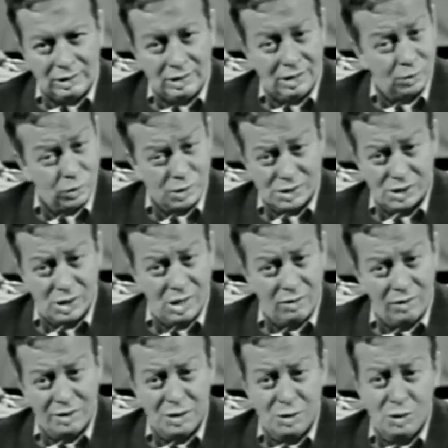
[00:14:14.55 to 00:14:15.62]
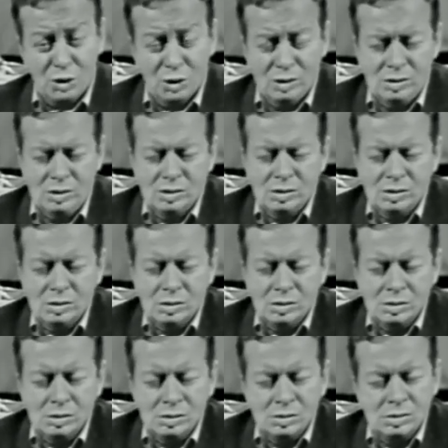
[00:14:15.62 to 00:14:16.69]
it was all that you could
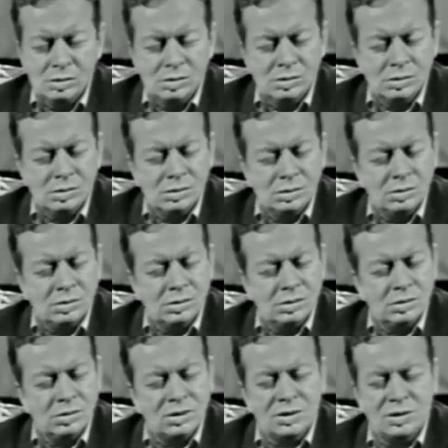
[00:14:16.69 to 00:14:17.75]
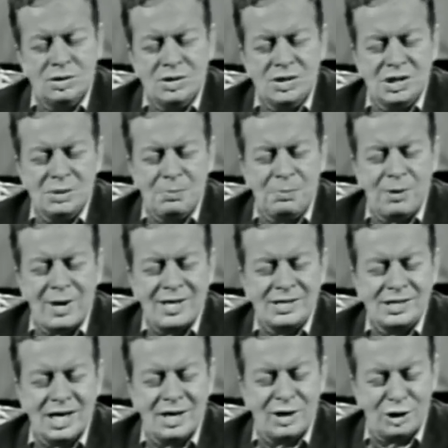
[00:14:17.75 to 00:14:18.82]
do to
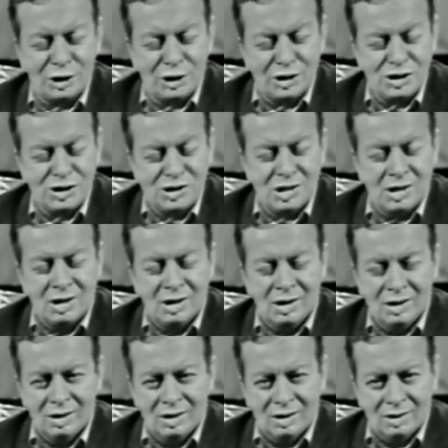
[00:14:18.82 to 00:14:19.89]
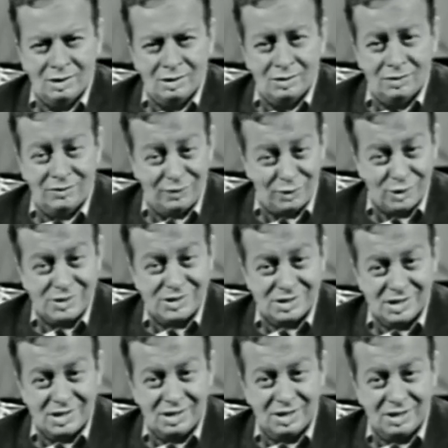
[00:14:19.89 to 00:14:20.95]
suppress an urge for
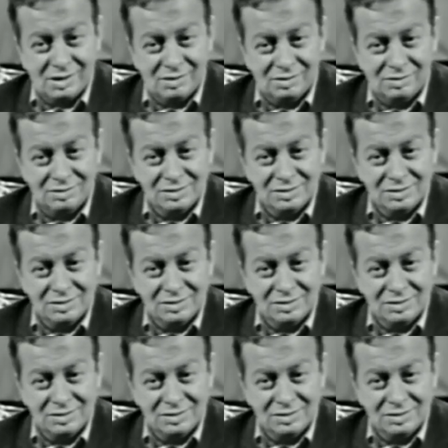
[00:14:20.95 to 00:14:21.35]
singing.